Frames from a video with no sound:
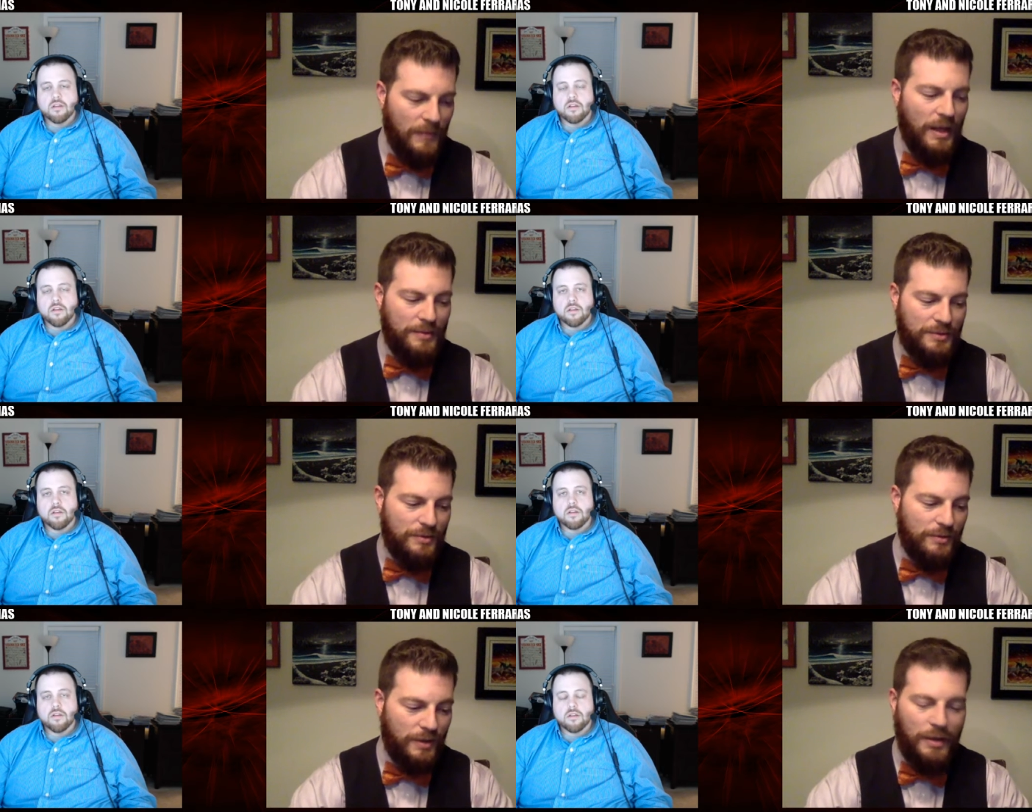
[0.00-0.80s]

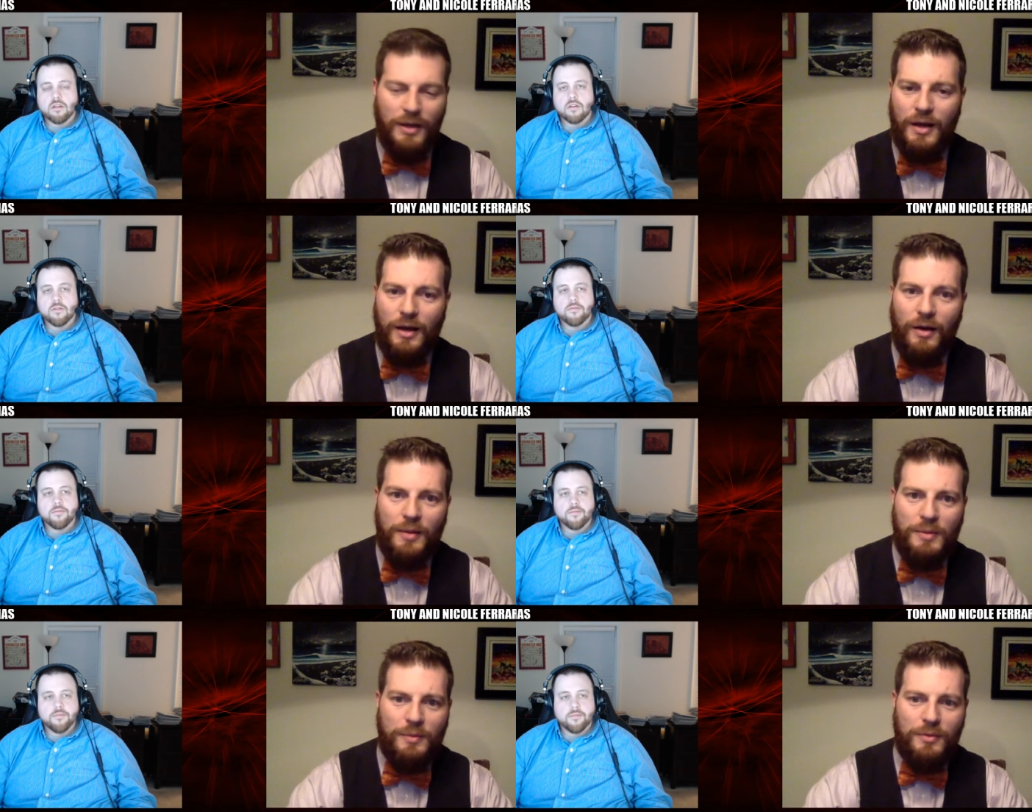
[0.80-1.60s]
Speaker 1: Absolutely. A lot
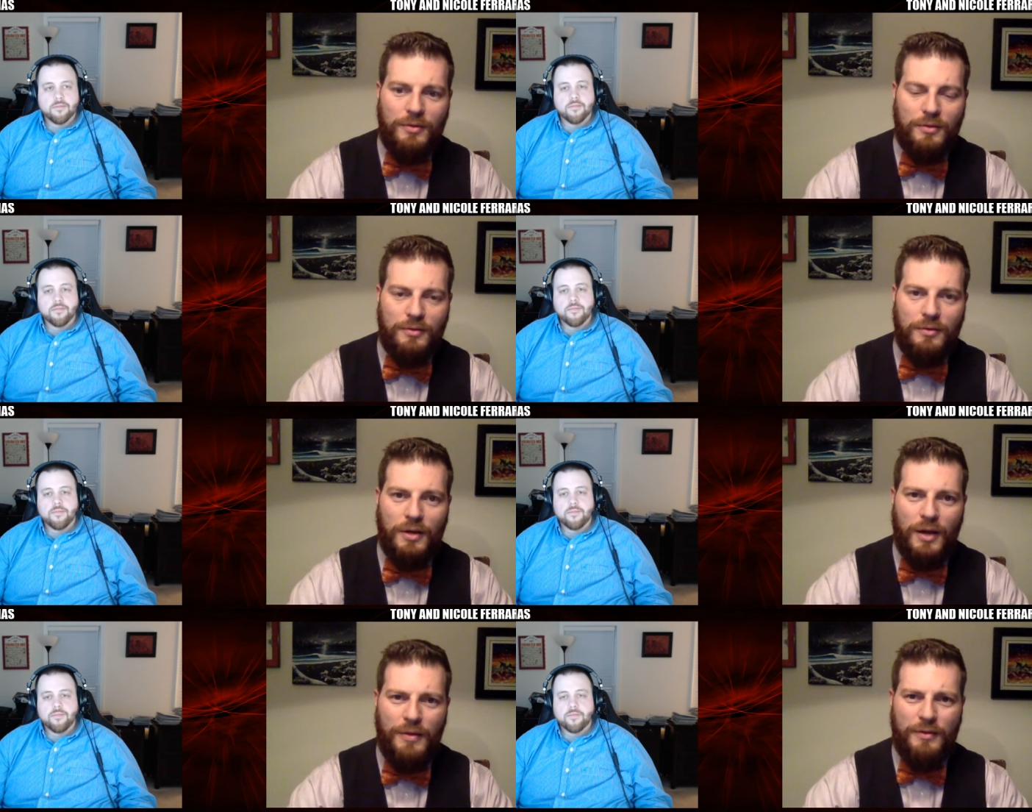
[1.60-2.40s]
of people,
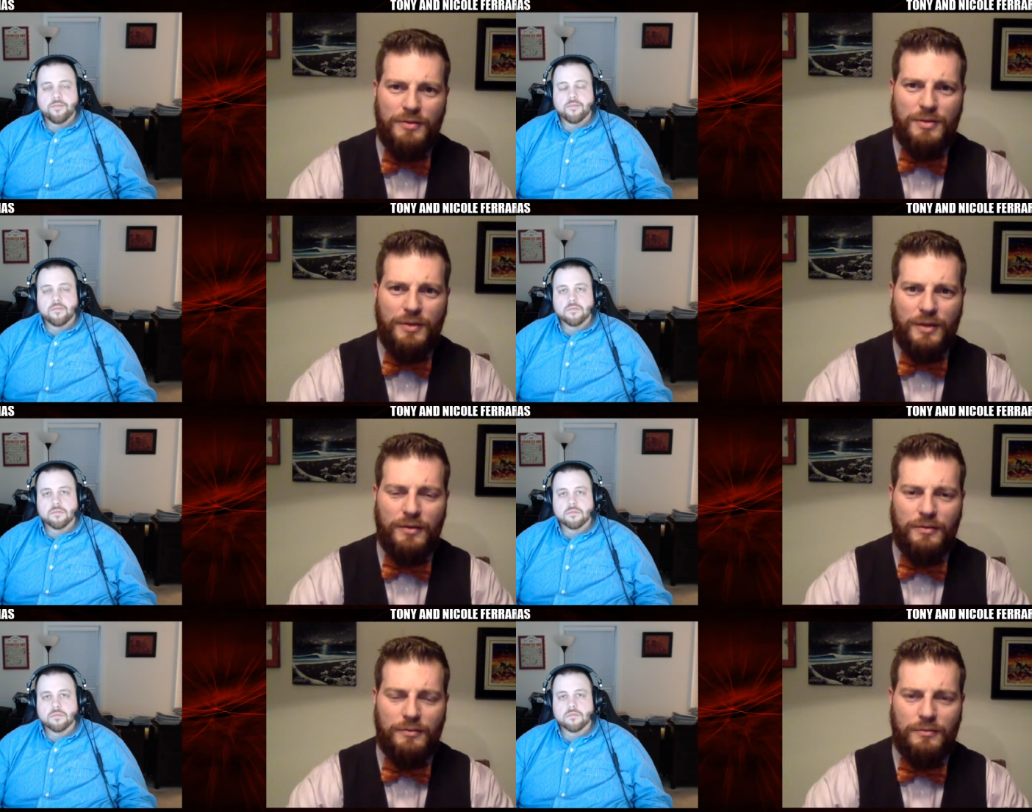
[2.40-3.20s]
uh, I think there's a
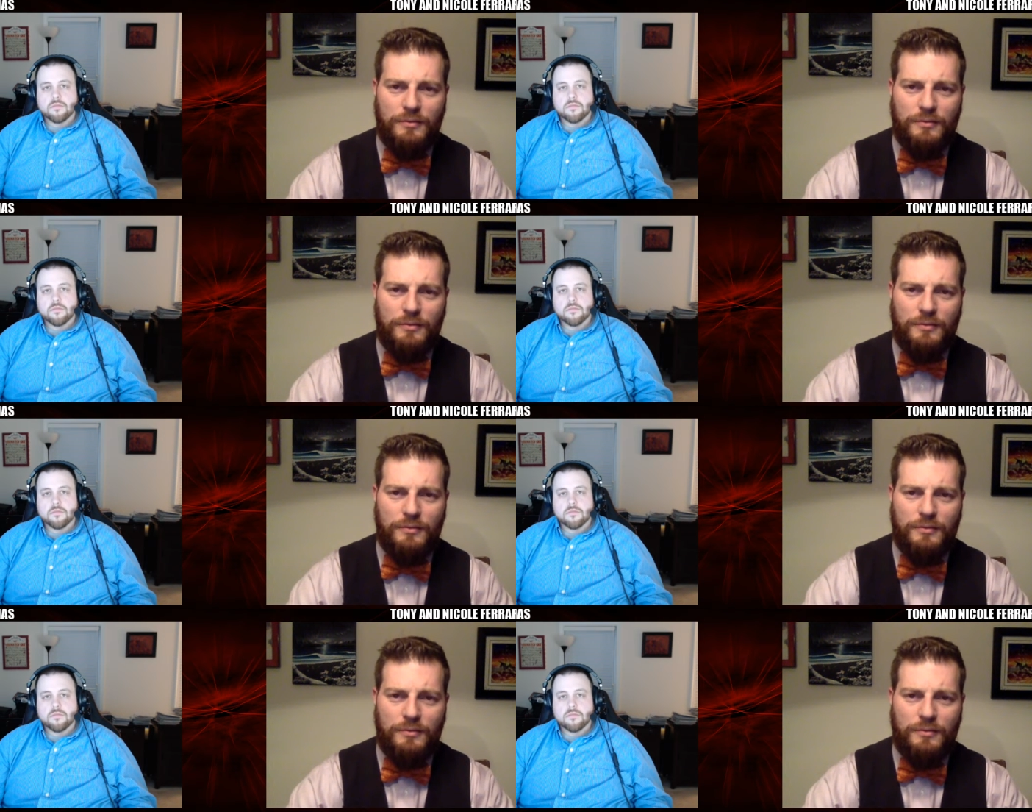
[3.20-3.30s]
thing